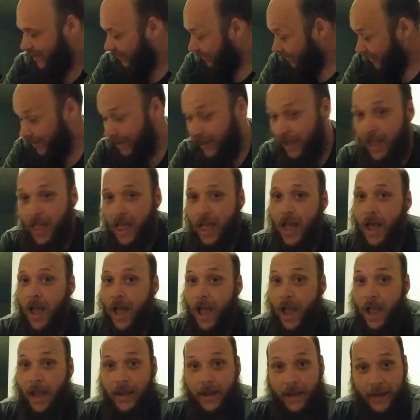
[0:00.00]
Yeah.
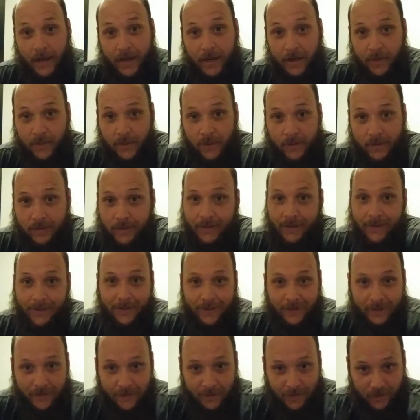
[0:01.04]
Anyways,
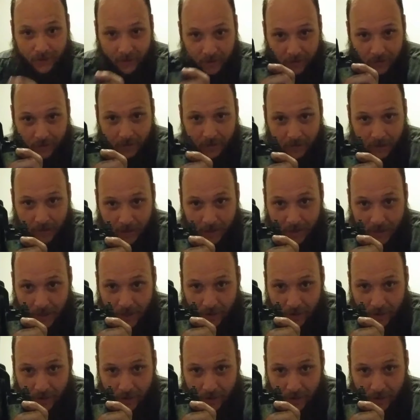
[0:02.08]
got it